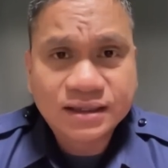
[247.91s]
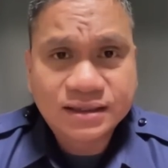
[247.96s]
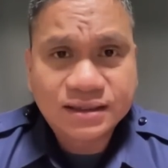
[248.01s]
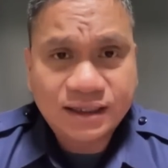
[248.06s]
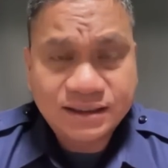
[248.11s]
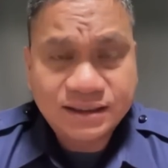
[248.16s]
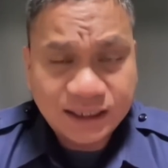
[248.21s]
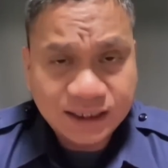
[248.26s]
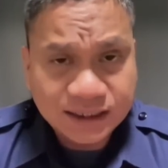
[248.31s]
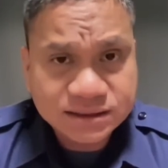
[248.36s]

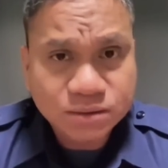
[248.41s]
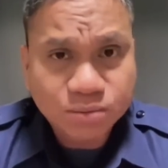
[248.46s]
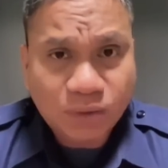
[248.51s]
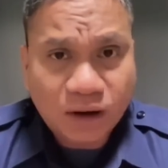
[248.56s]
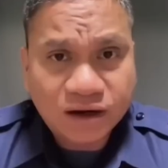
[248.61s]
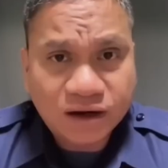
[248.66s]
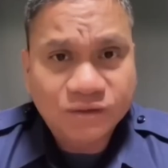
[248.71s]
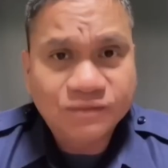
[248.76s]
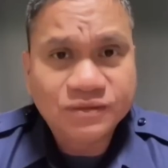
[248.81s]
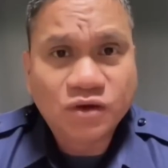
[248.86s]
that this
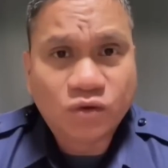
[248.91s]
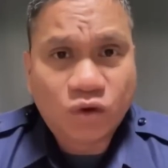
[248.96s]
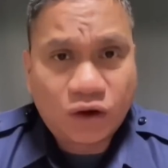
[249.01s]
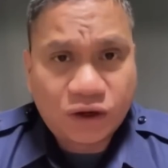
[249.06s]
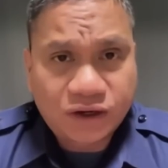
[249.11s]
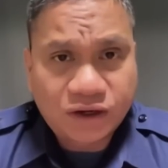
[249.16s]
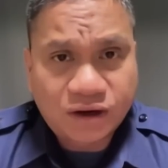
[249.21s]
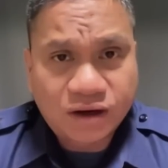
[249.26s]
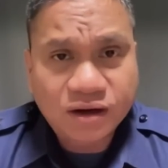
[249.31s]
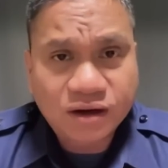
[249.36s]
part of the
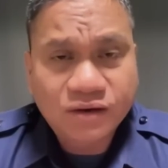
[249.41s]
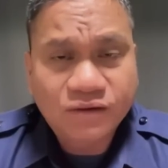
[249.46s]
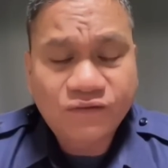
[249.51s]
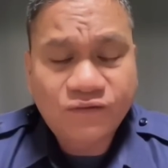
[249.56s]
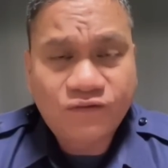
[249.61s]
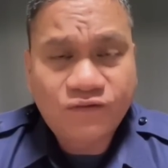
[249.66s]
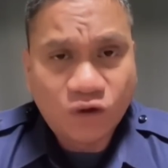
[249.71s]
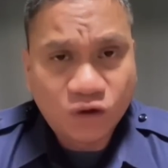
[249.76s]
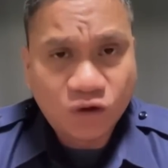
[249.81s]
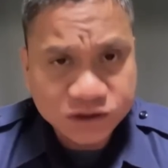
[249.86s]
water
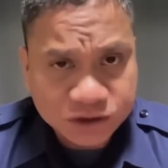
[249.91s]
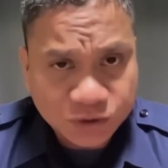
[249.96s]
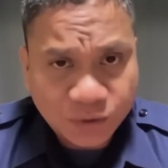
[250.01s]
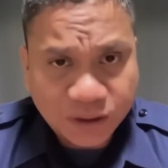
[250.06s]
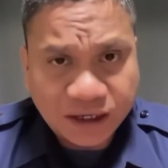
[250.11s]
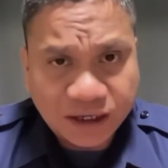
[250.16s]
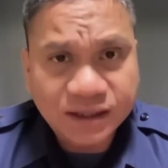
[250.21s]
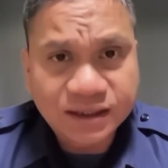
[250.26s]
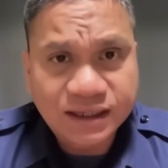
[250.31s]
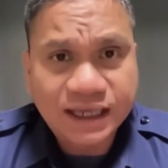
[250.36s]
falls
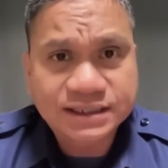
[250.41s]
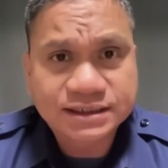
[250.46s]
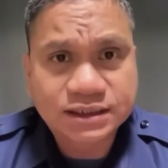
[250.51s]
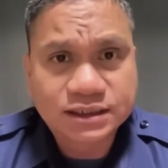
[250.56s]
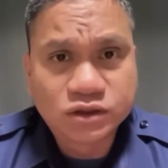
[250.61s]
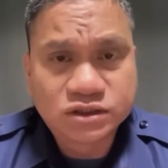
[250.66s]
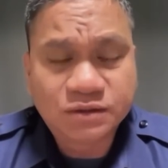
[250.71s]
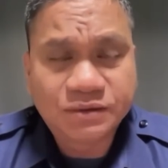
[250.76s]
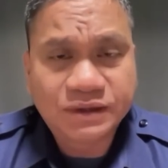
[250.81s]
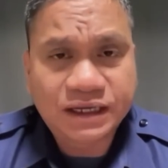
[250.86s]
within the
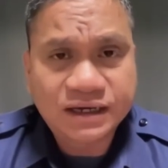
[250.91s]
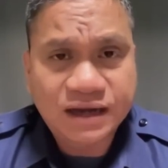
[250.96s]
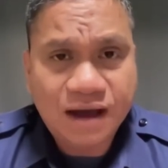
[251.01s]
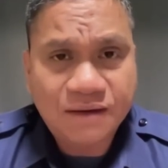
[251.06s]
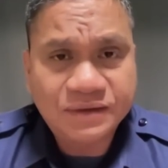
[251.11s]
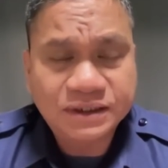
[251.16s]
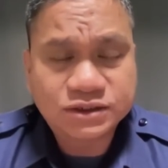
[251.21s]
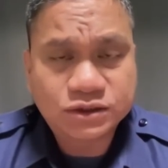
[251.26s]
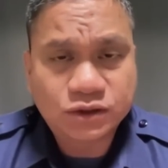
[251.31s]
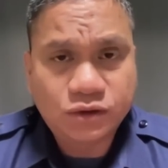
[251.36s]
exclusive
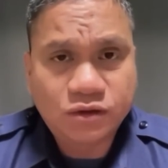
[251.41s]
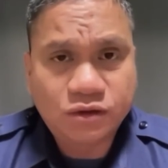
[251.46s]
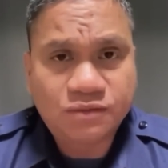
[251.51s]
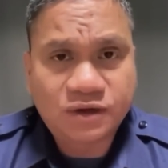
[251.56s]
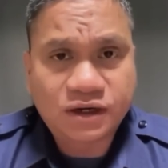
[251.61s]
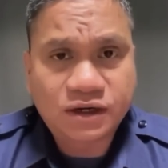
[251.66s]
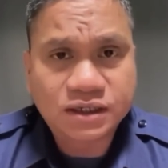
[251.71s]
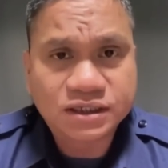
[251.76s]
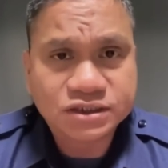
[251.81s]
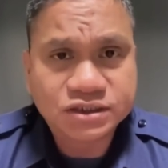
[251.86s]
economic zone of
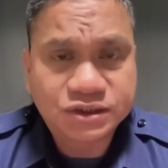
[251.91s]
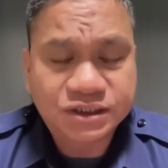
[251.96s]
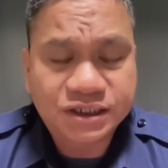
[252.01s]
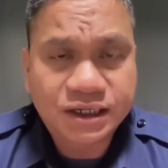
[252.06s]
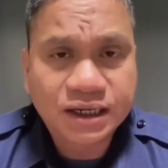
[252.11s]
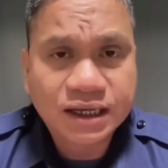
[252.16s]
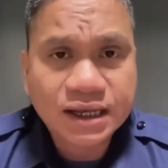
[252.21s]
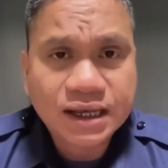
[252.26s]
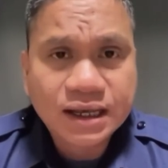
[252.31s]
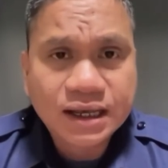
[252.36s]
our country.
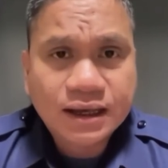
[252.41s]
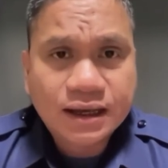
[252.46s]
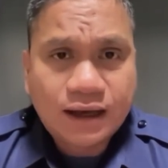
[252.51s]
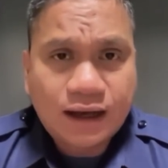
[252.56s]
Mm.